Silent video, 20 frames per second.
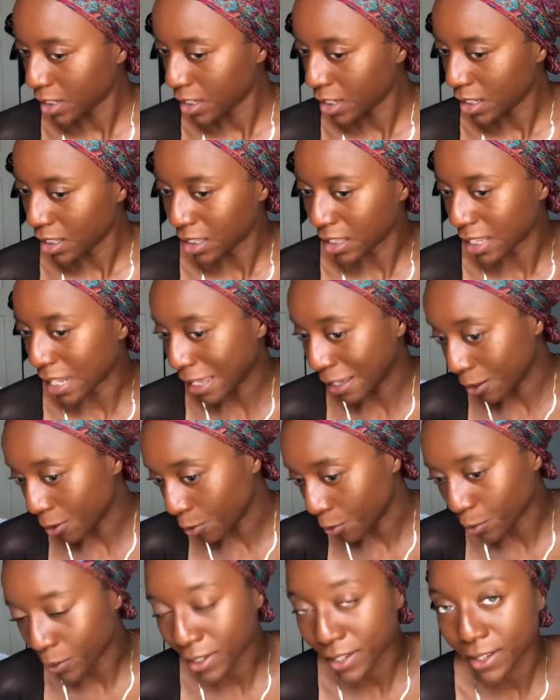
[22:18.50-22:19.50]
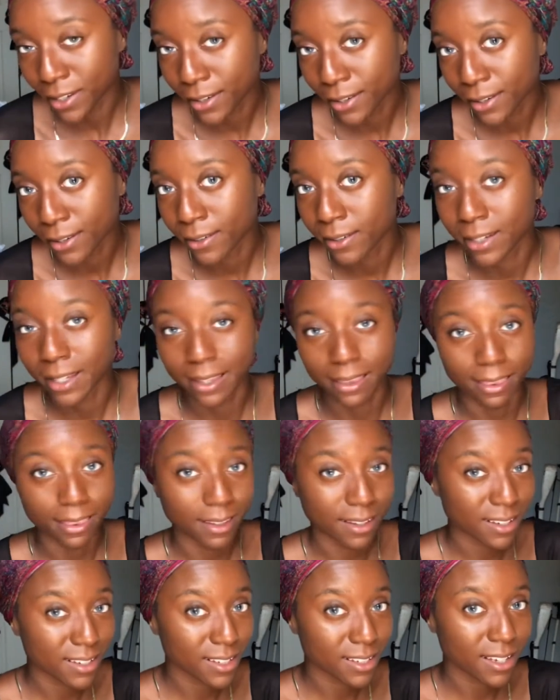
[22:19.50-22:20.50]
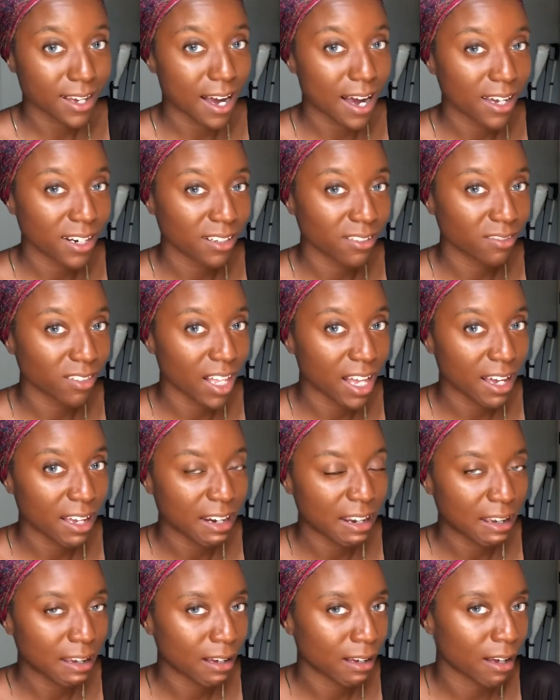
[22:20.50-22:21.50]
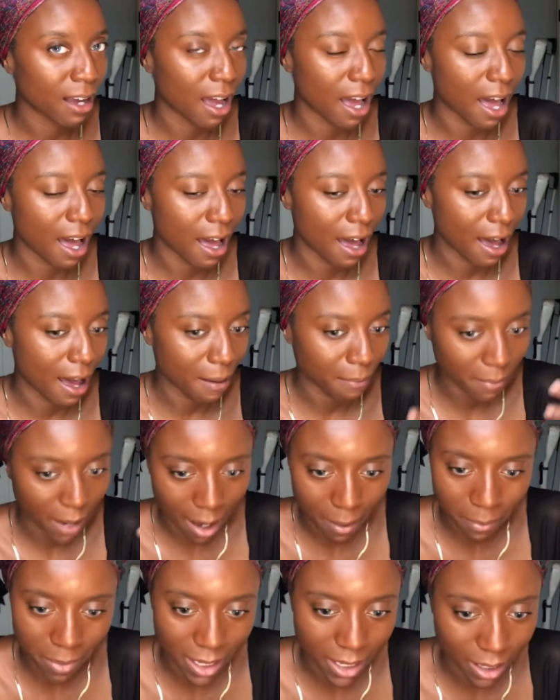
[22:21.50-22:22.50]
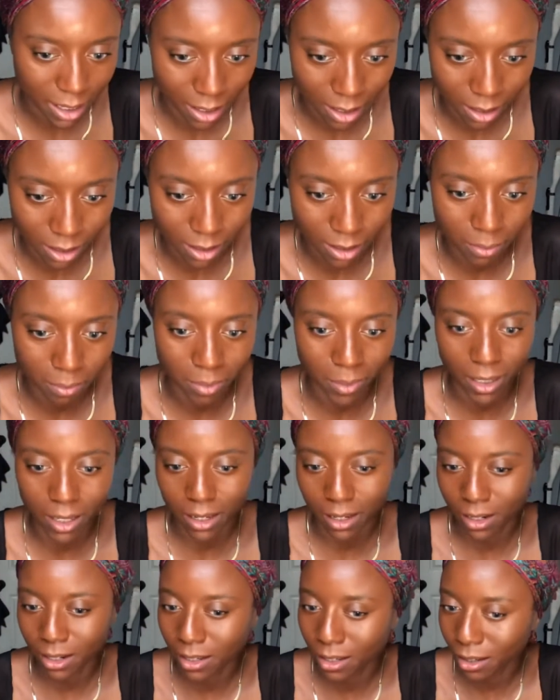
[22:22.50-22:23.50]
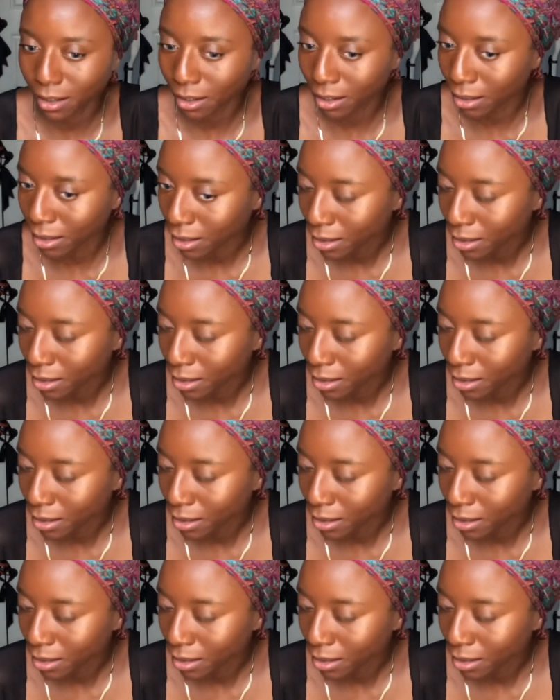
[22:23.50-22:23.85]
Now here in this kind of lighting, I'm not picking up any